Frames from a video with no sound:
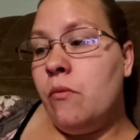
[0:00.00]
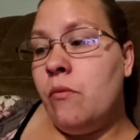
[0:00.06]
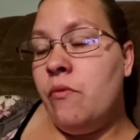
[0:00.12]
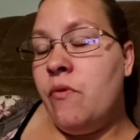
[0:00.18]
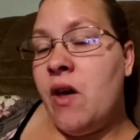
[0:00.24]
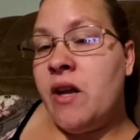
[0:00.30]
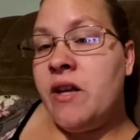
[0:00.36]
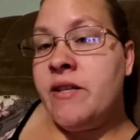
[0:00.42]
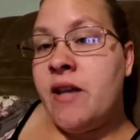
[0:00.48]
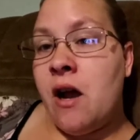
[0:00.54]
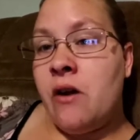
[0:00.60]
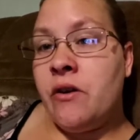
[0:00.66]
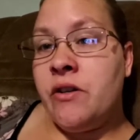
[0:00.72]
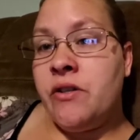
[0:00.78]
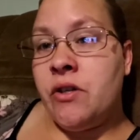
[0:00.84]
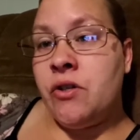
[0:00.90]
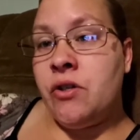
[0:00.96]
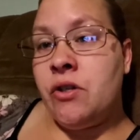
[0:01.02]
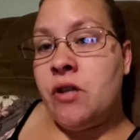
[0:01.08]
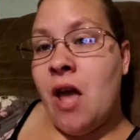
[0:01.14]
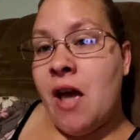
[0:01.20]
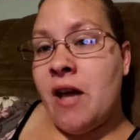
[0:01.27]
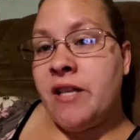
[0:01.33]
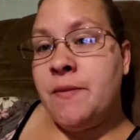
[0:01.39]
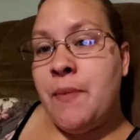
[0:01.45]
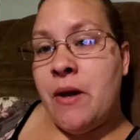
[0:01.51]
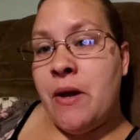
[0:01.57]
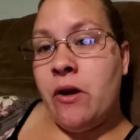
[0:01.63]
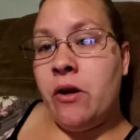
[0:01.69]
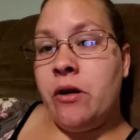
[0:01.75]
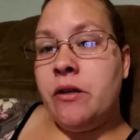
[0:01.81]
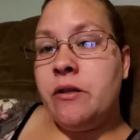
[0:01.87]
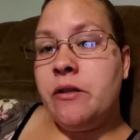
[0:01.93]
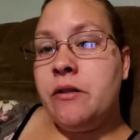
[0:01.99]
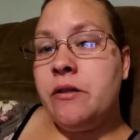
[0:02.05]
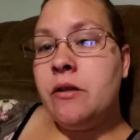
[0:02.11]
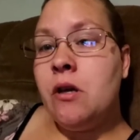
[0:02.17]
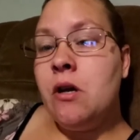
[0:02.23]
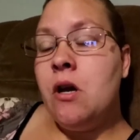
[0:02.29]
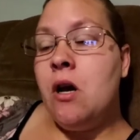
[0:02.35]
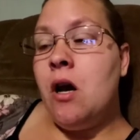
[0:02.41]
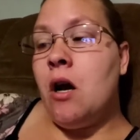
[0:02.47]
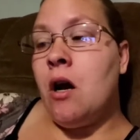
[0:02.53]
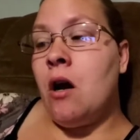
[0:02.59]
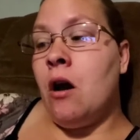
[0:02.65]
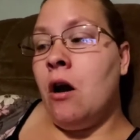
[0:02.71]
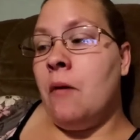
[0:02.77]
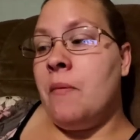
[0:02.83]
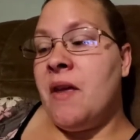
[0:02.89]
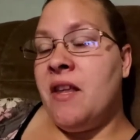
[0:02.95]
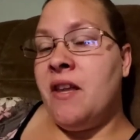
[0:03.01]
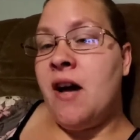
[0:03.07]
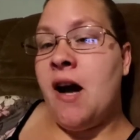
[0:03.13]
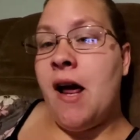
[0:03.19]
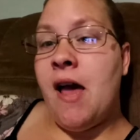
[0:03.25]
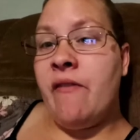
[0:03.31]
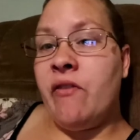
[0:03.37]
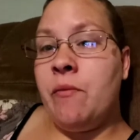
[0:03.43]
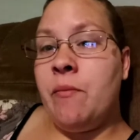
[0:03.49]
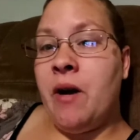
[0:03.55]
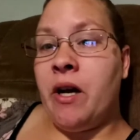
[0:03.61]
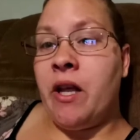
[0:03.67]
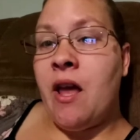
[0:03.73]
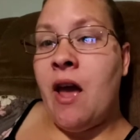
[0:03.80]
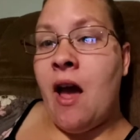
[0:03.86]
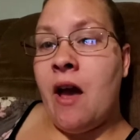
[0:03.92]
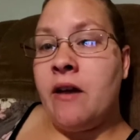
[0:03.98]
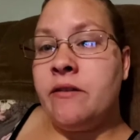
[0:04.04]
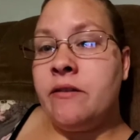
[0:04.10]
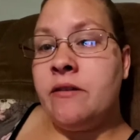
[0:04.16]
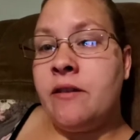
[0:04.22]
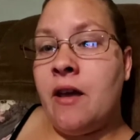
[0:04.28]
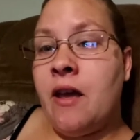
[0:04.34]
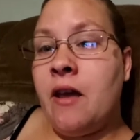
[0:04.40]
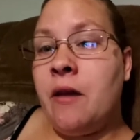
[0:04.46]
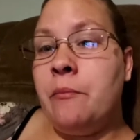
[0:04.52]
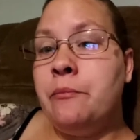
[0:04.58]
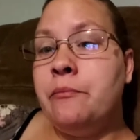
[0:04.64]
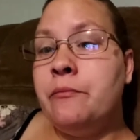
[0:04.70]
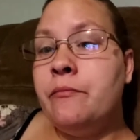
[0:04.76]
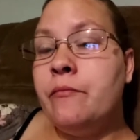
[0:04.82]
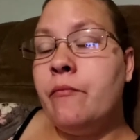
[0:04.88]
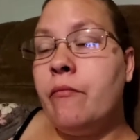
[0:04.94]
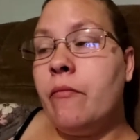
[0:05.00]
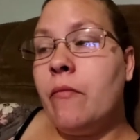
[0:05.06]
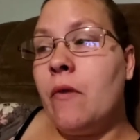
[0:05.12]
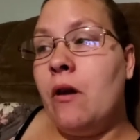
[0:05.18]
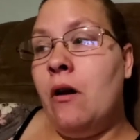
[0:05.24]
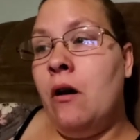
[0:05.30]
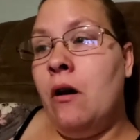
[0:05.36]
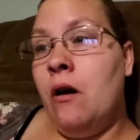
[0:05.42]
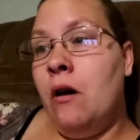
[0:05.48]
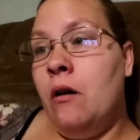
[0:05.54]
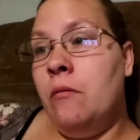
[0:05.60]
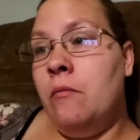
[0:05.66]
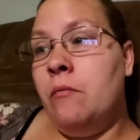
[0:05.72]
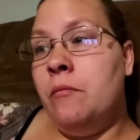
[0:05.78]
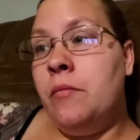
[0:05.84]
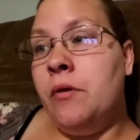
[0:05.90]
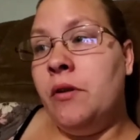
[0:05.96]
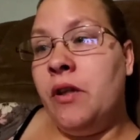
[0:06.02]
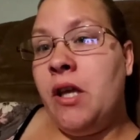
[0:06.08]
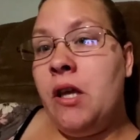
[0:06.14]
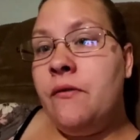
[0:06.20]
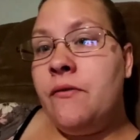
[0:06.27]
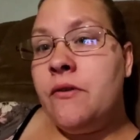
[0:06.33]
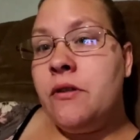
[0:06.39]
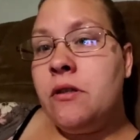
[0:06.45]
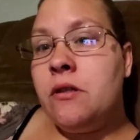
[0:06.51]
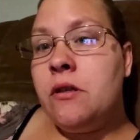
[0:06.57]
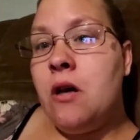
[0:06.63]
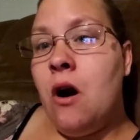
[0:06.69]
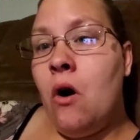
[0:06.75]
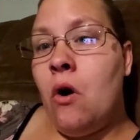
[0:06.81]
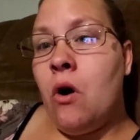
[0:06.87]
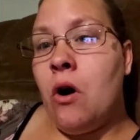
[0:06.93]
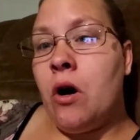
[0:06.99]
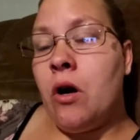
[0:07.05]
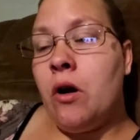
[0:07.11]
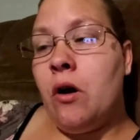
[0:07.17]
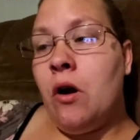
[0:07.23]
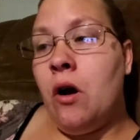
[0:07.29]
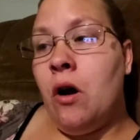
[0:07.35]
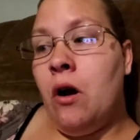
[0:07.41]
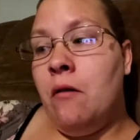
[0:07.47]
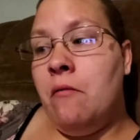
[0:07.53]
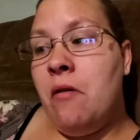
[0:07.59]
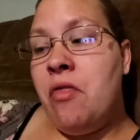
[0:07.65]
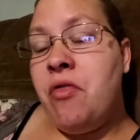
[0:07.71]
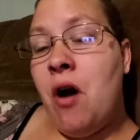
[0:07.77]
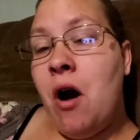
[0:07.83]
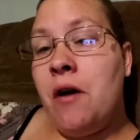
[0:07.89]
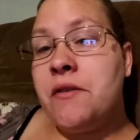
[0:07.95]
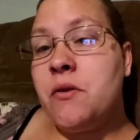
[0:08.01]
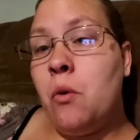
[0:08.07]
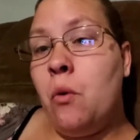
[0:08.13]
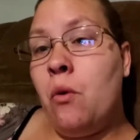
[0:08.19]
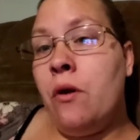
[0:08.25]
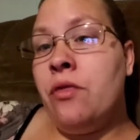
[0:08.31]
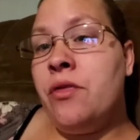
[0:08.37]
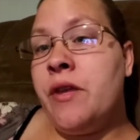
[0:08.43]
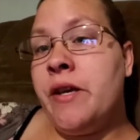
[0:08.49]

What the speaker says: that is our decision as parents. And not everybody has the same beliefs or thoughts on